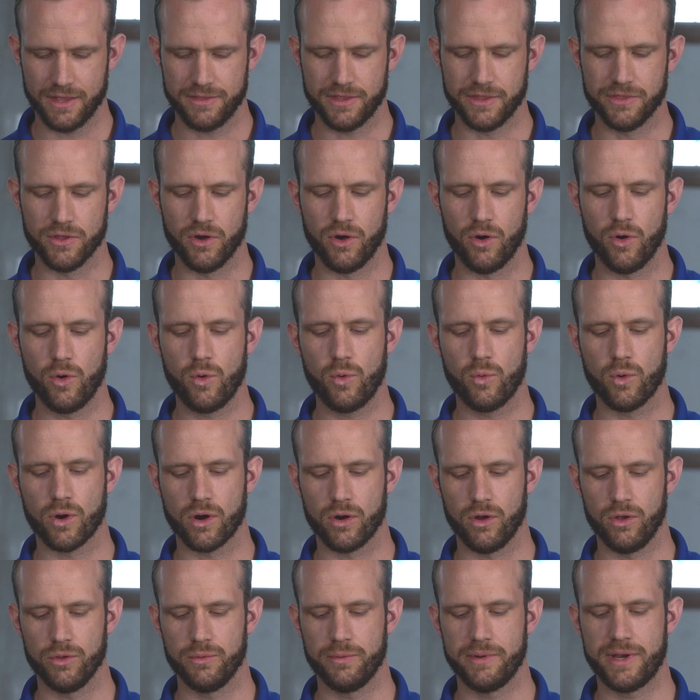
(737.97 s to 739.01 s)
then the whole
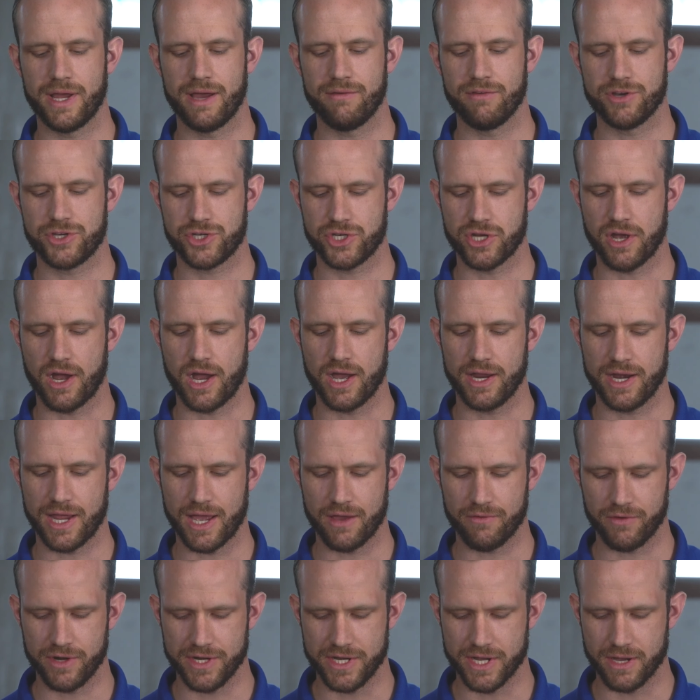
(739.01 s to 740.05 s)
world would have a shot
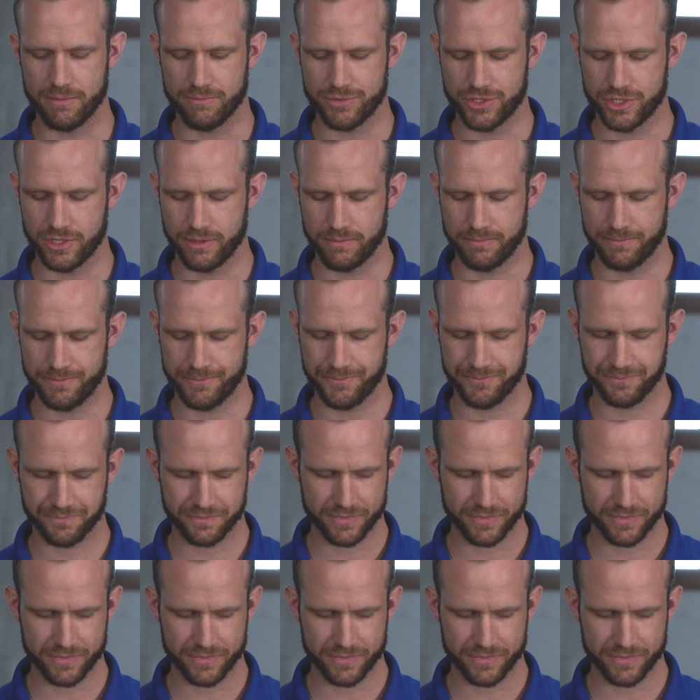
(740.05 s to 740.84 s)
at redemption.